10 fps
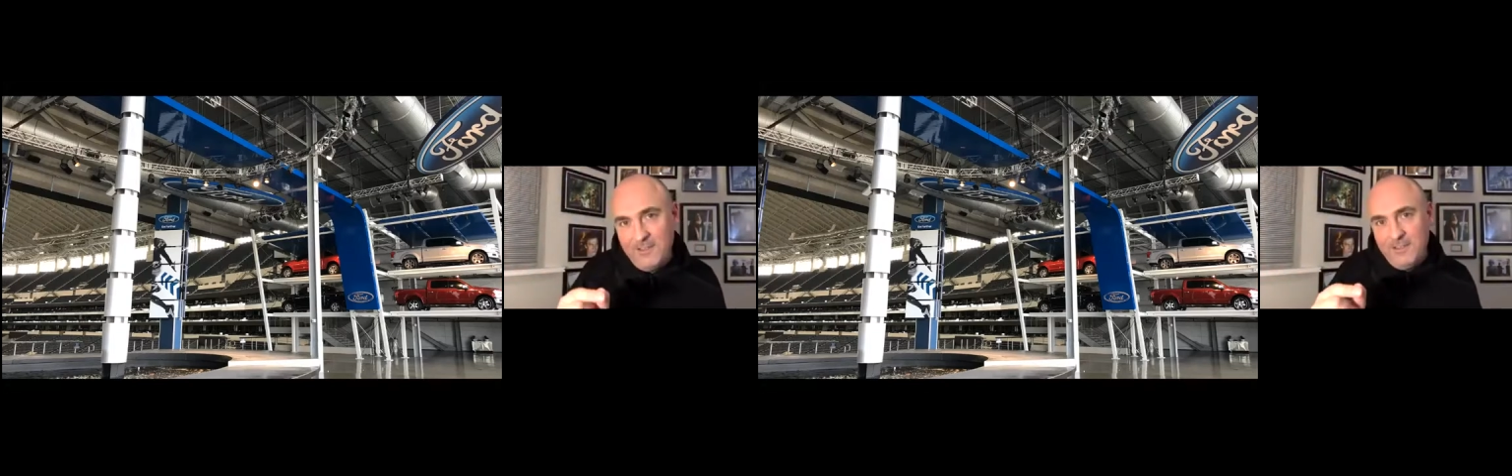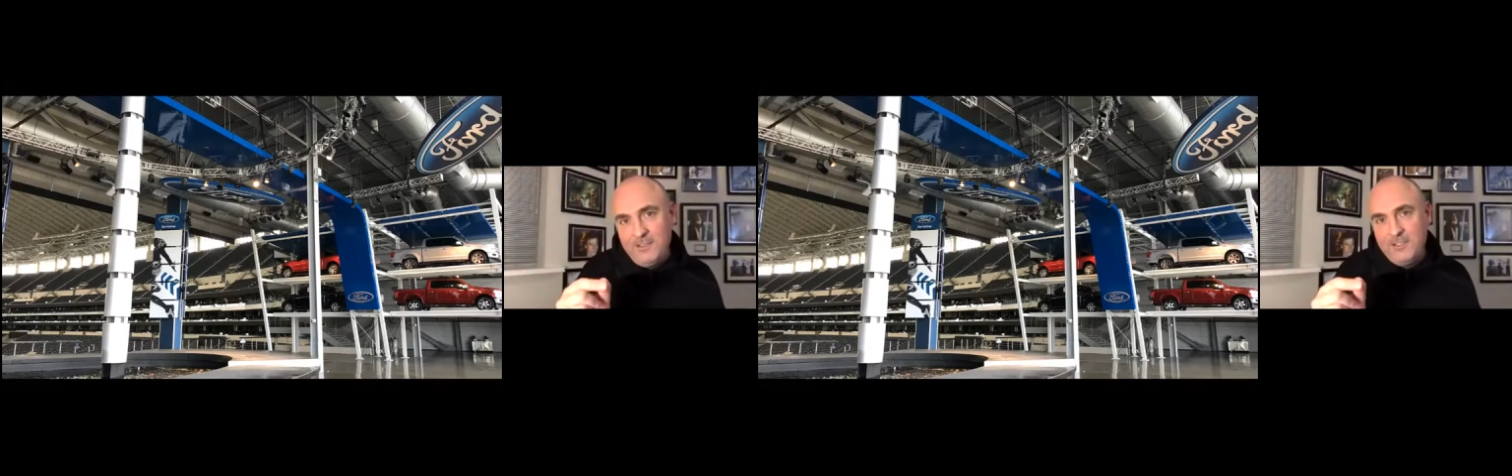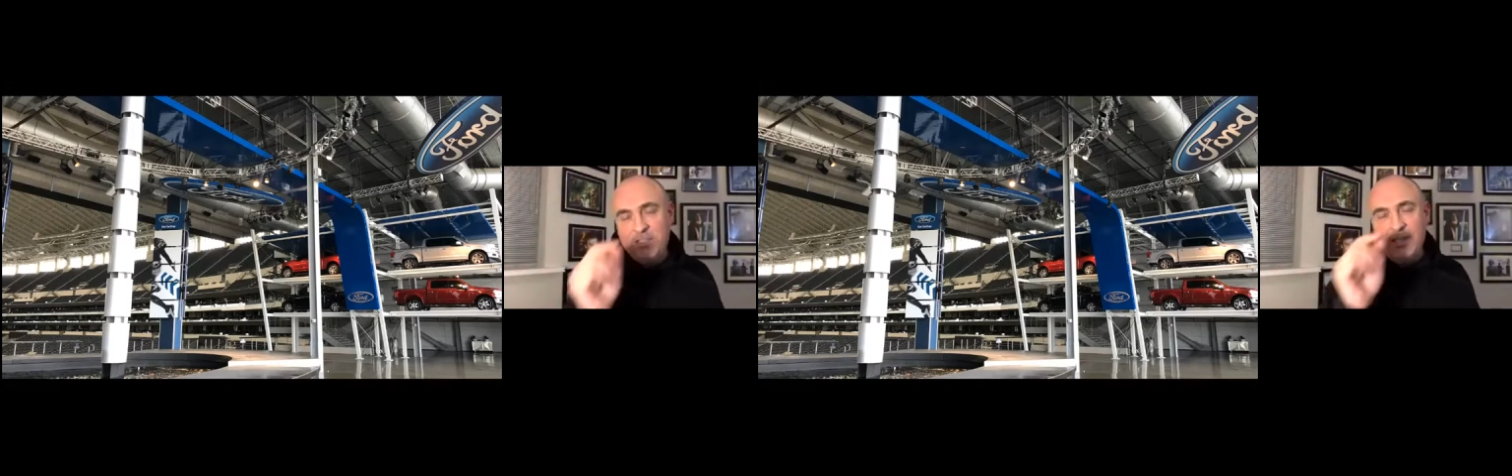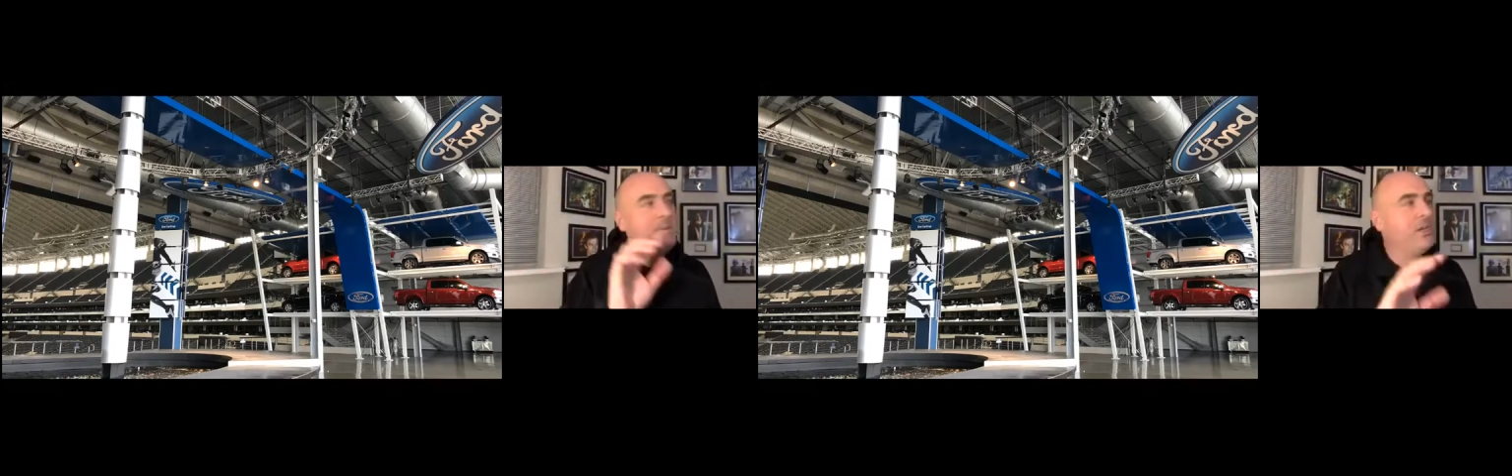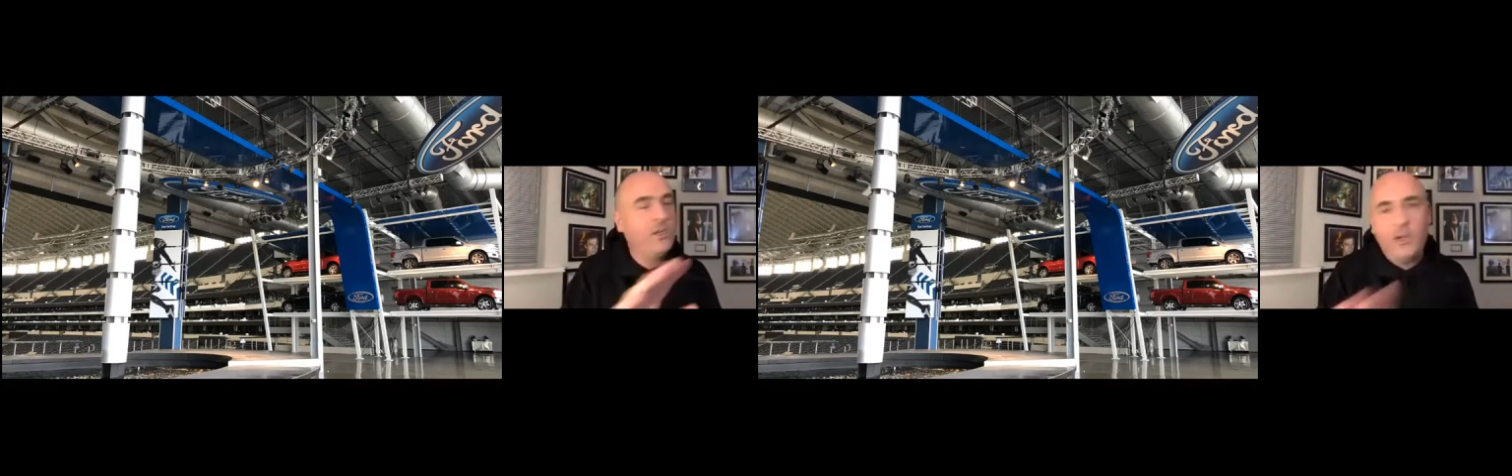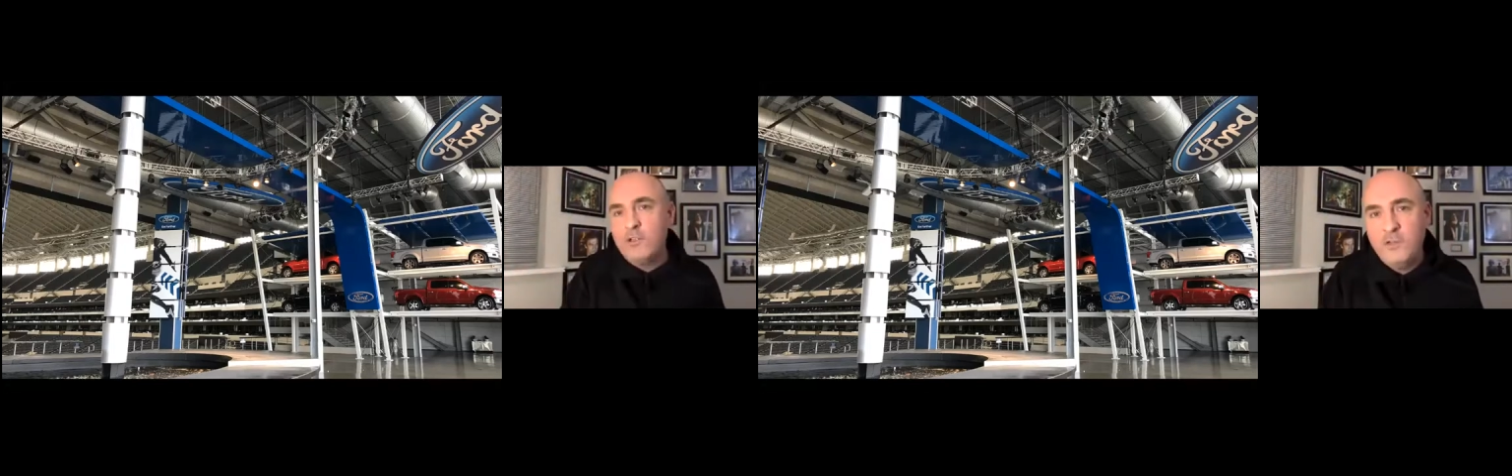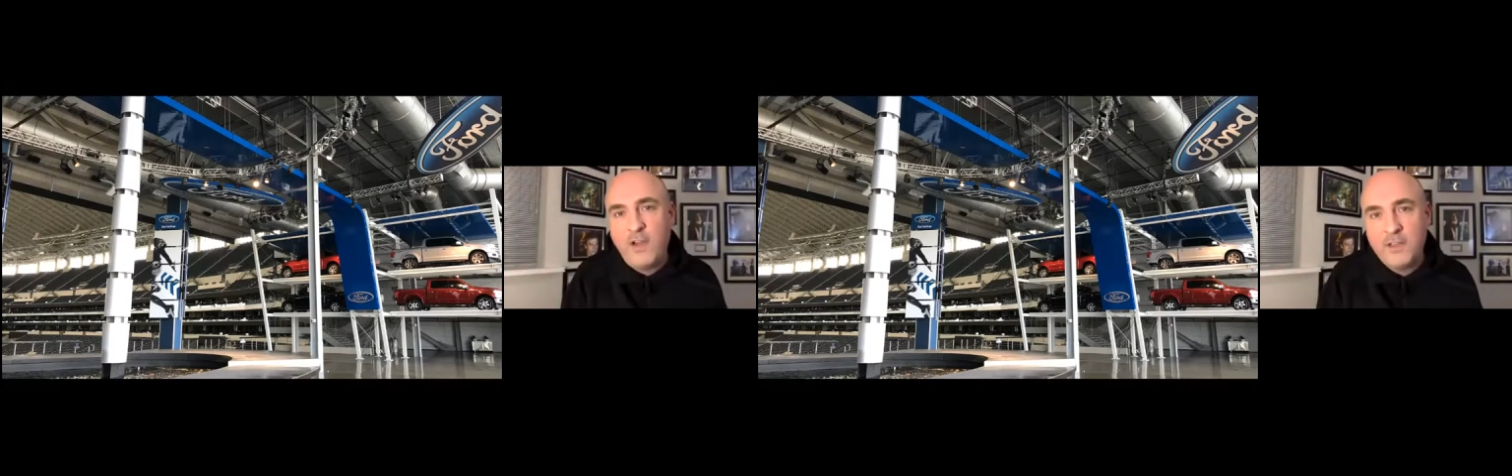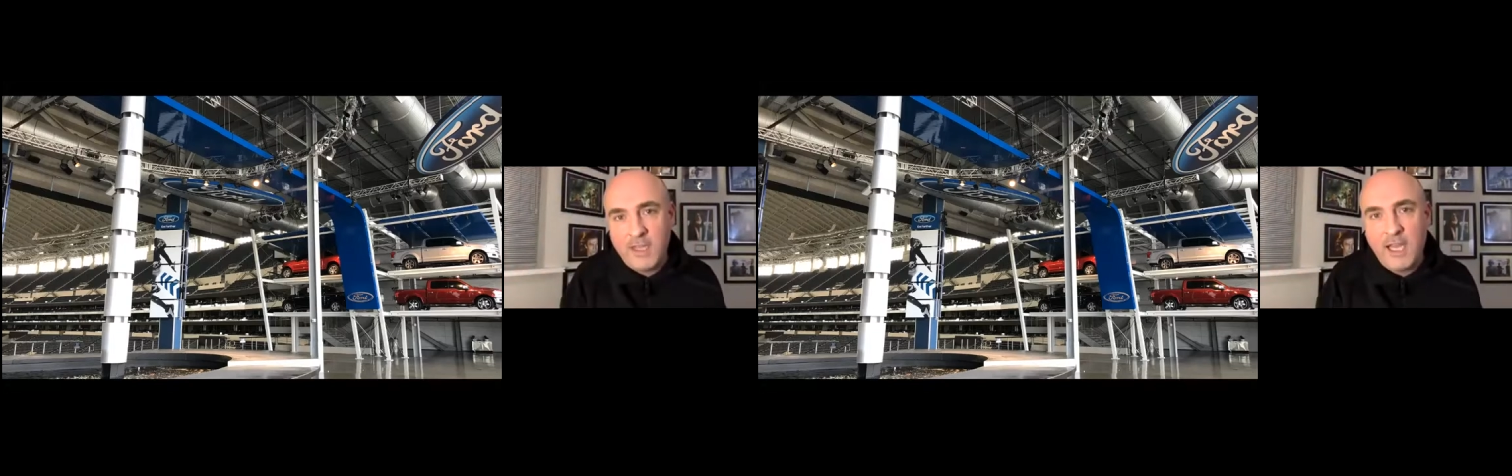she said, because you've
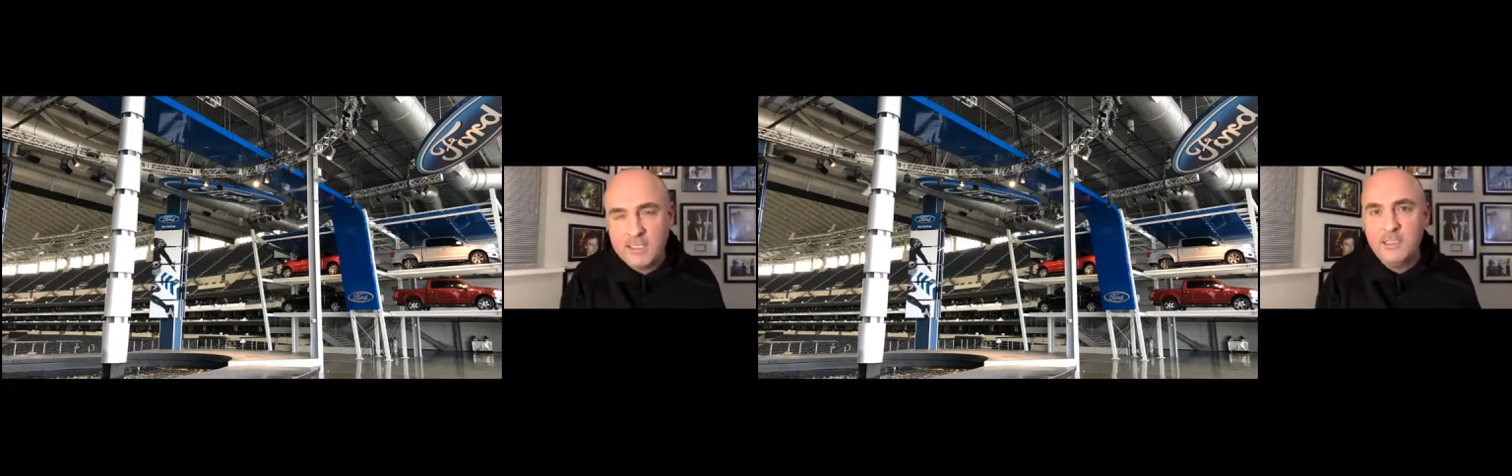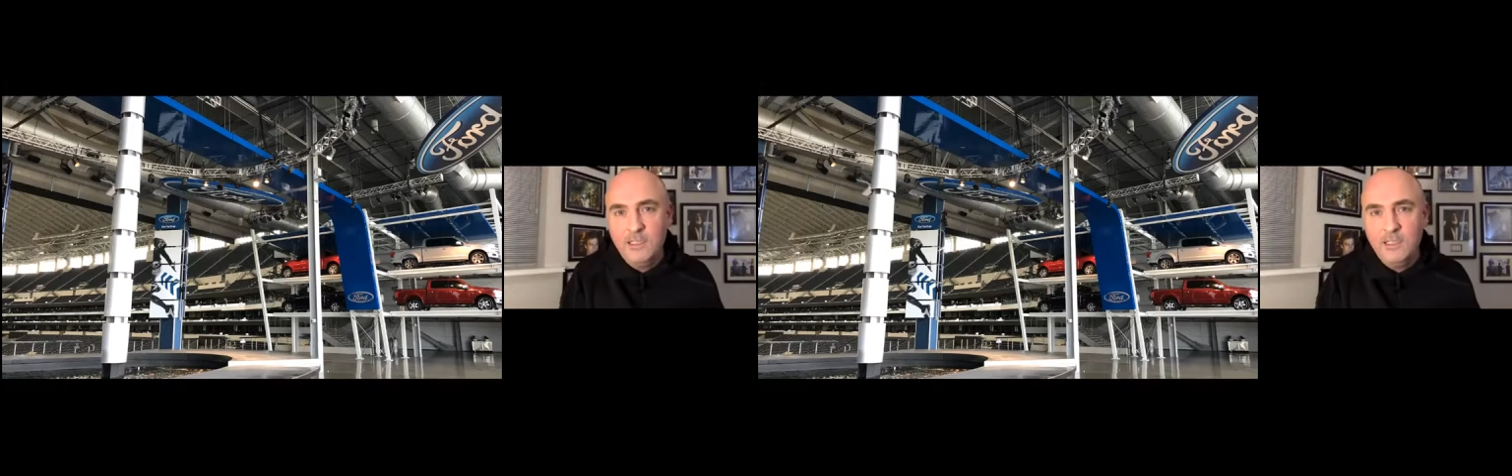had the hassle